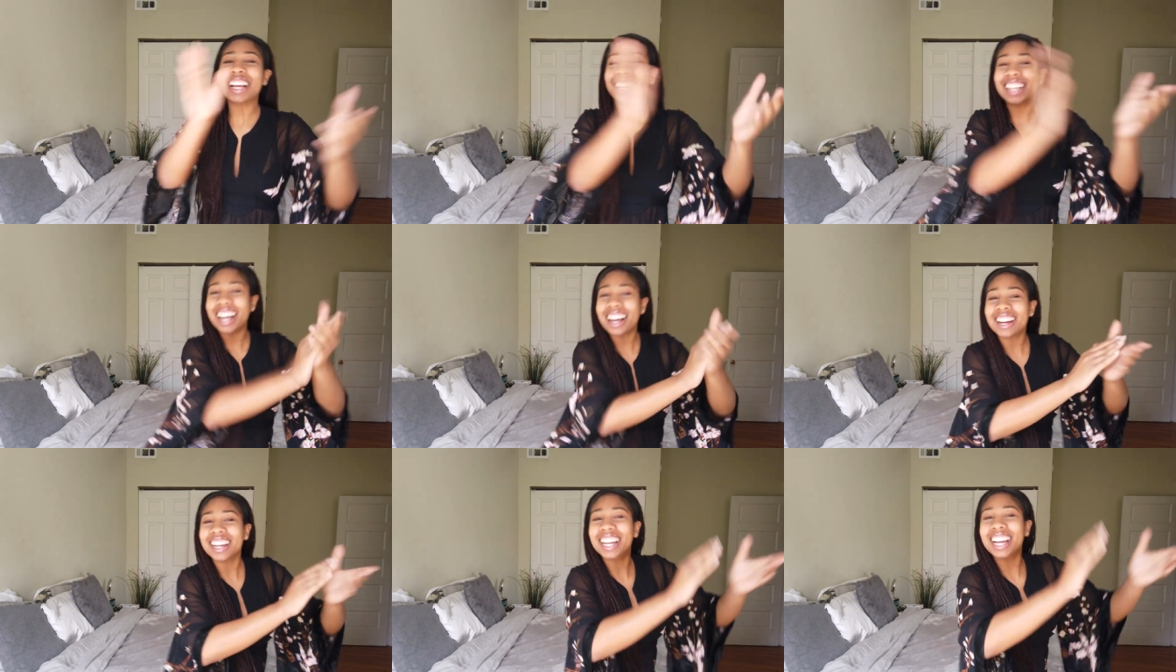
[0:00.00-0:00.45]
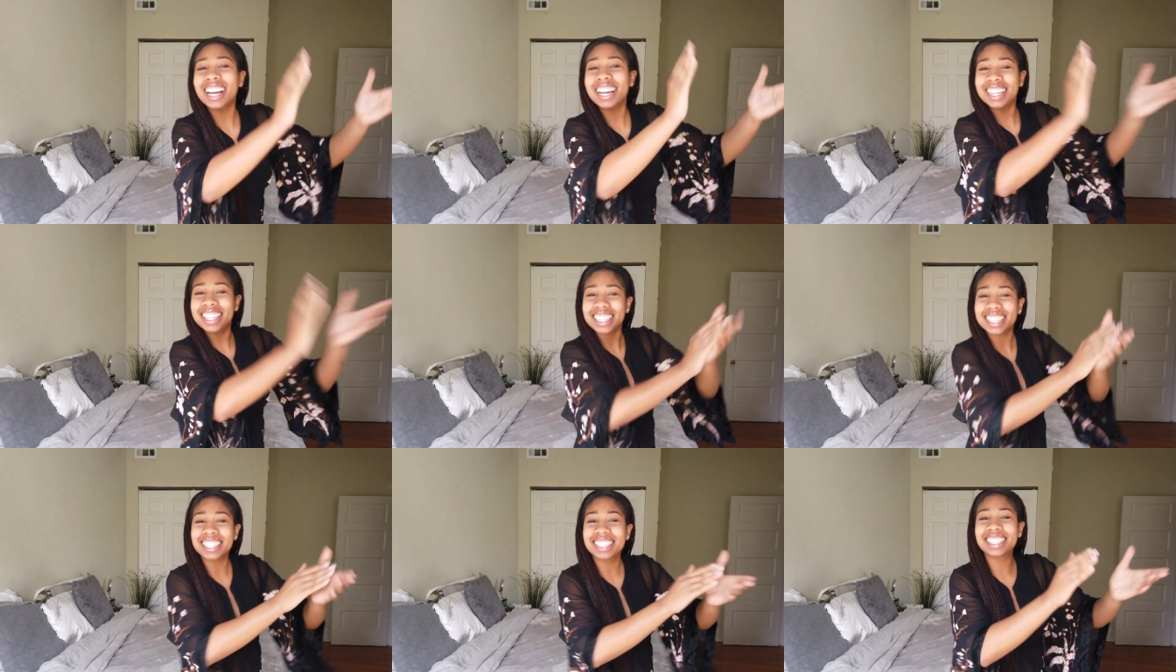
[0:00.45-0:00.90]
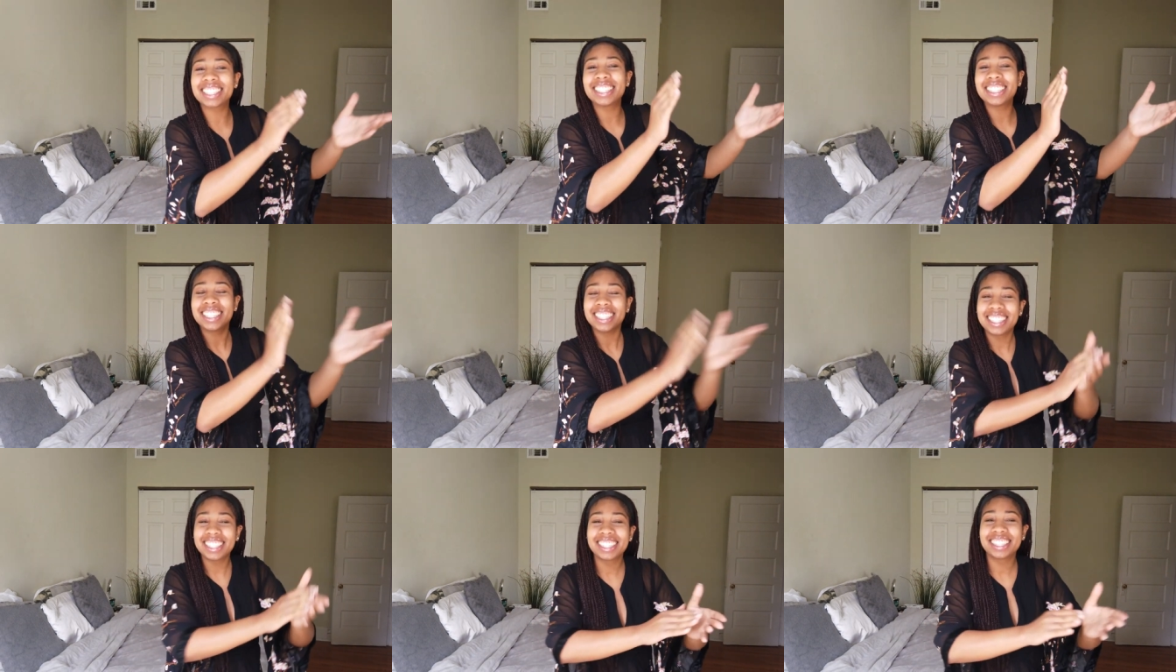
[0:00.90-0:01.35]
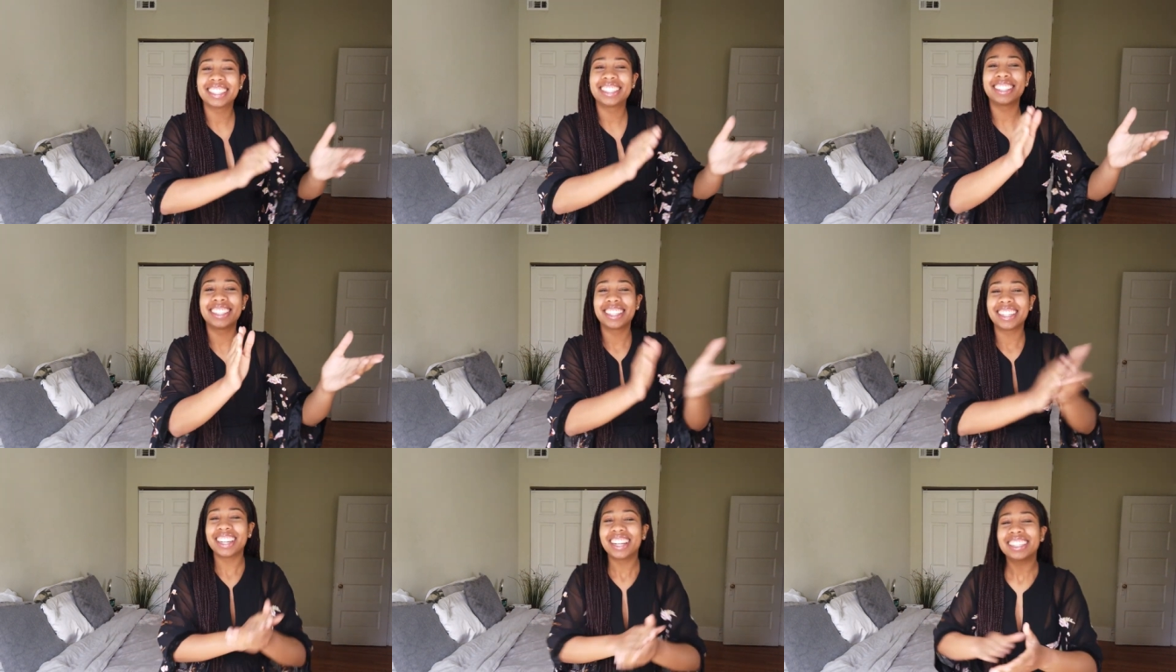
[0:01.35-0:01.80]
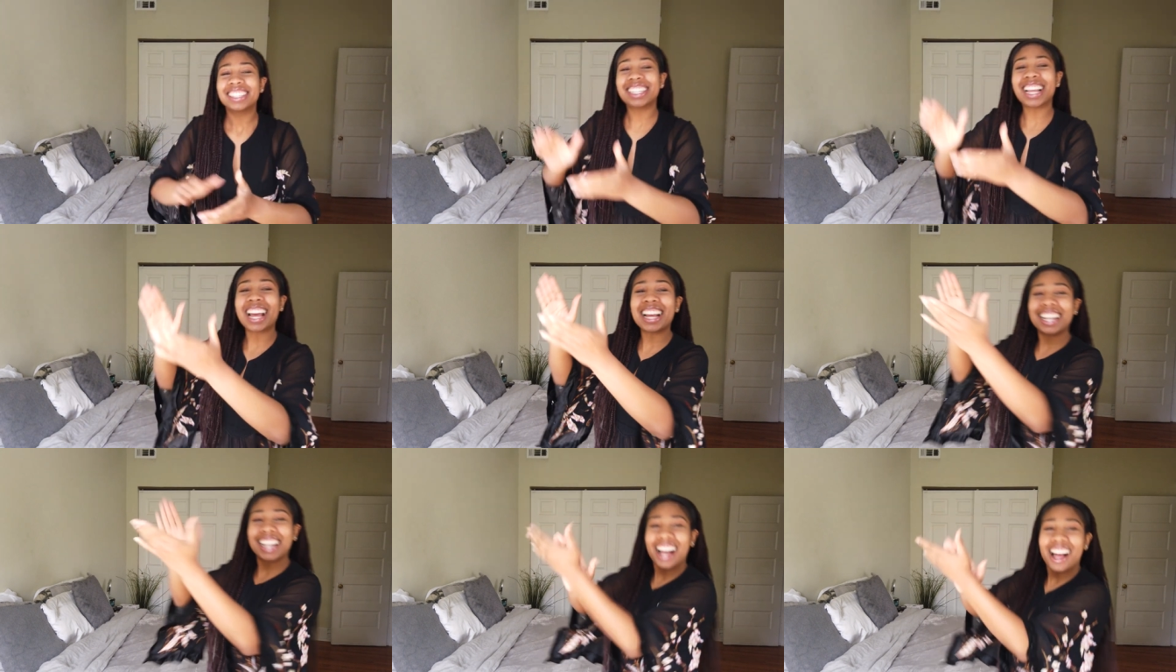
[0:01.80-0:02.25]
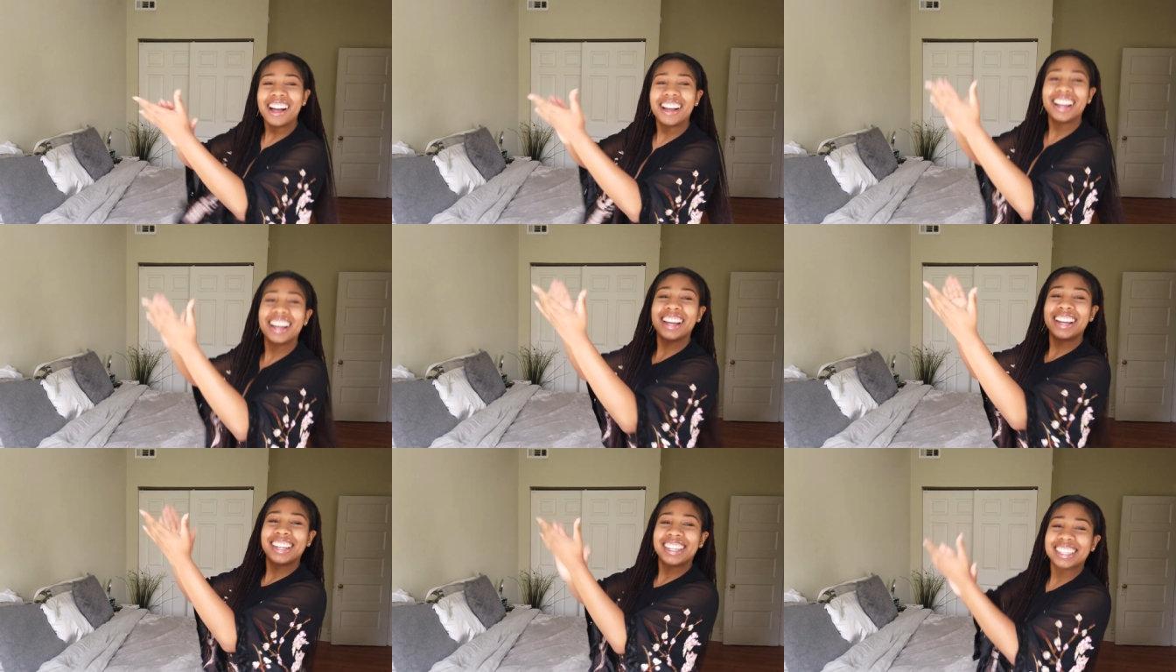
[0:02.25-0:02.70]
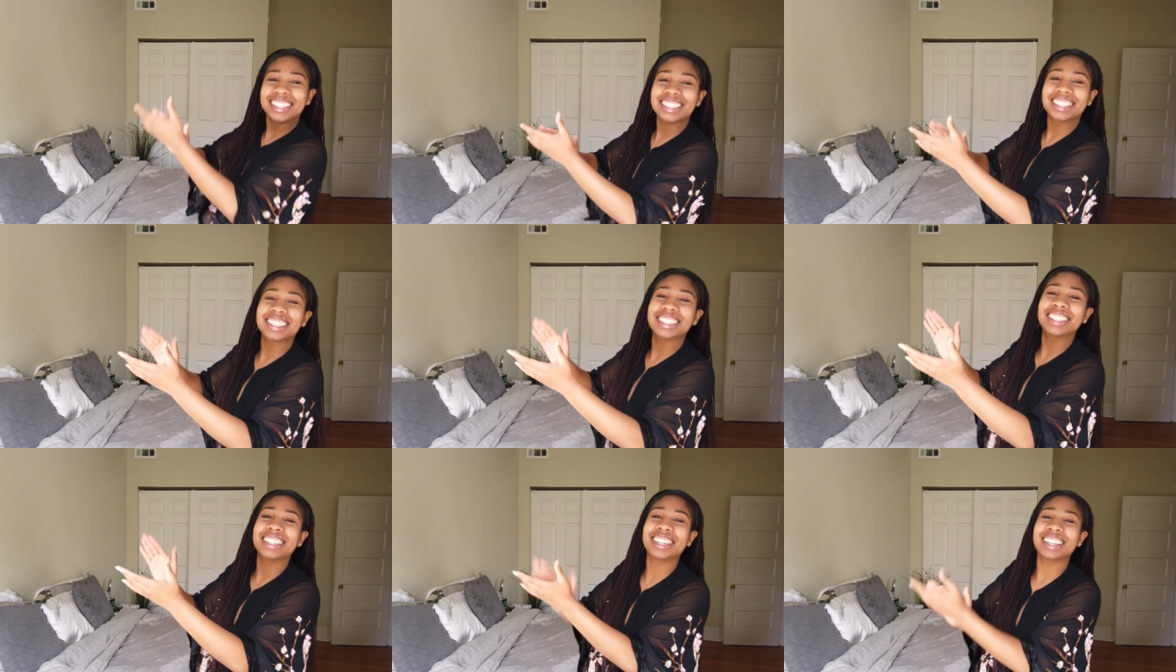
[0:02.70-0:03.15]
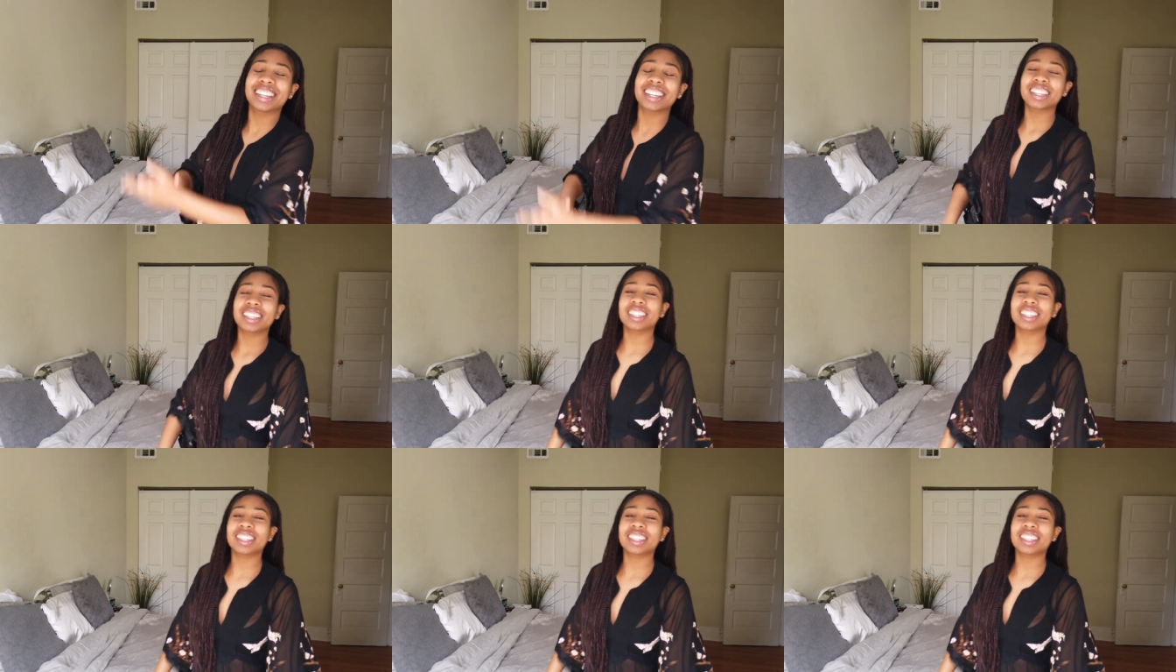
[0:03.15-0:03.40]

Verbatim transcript: say, go ahead, Issa. Say, go ahead, Issa.